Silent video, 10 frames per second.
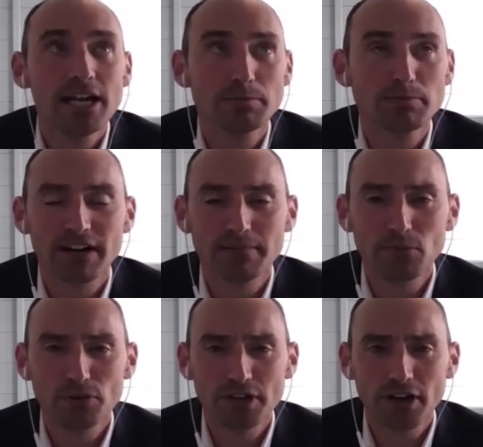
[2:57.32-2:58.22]
has
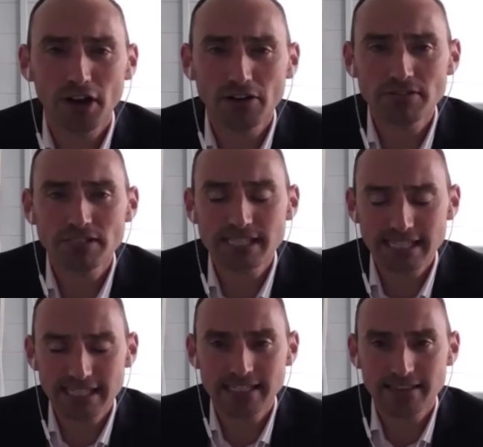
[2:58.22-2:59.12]
provided more than
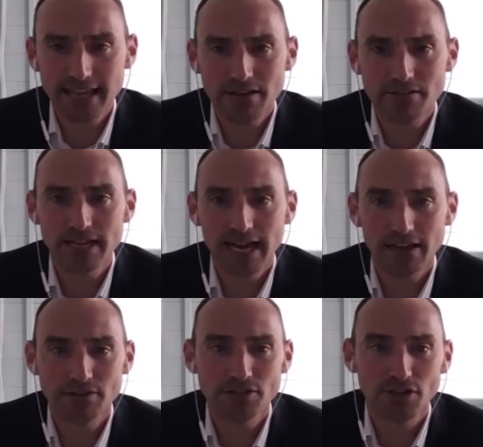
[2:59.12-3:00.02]
160,000
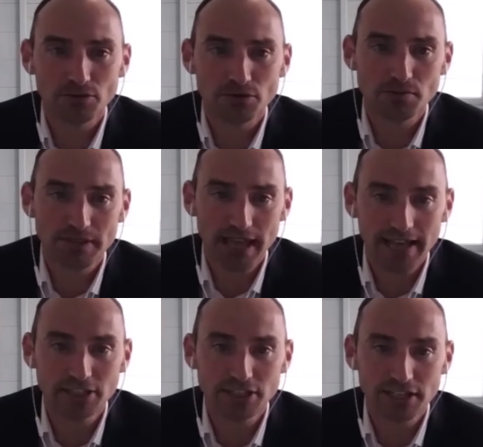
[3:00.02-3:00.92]
households with
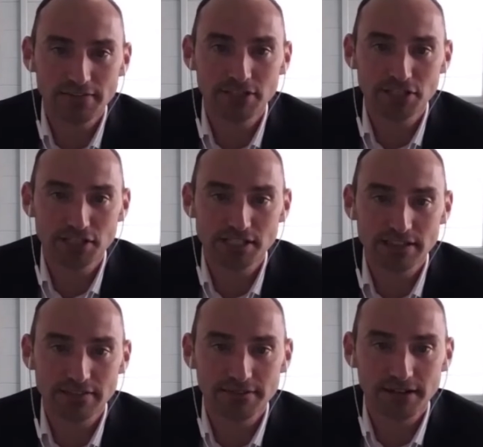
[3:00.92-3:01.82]
energy
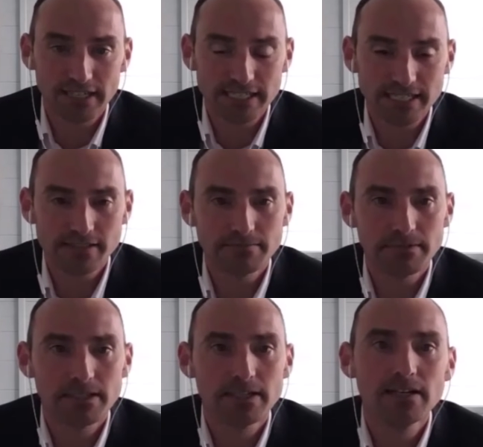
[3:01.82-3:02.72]
efficiency advice.
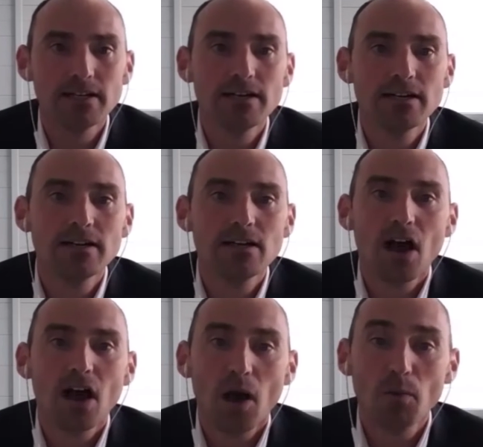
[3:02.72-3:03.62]

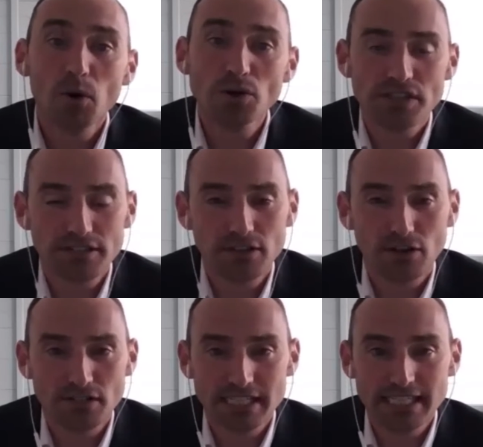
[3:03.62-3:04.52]
And we've also
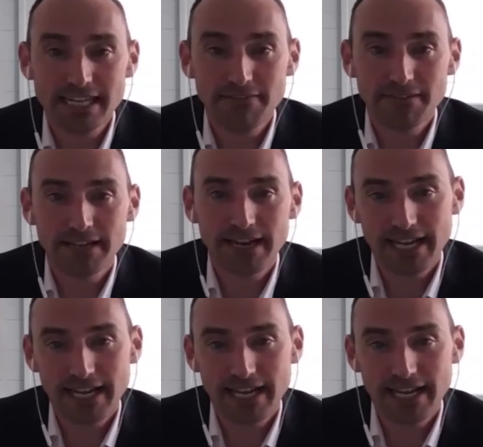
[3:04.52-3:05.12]
got significant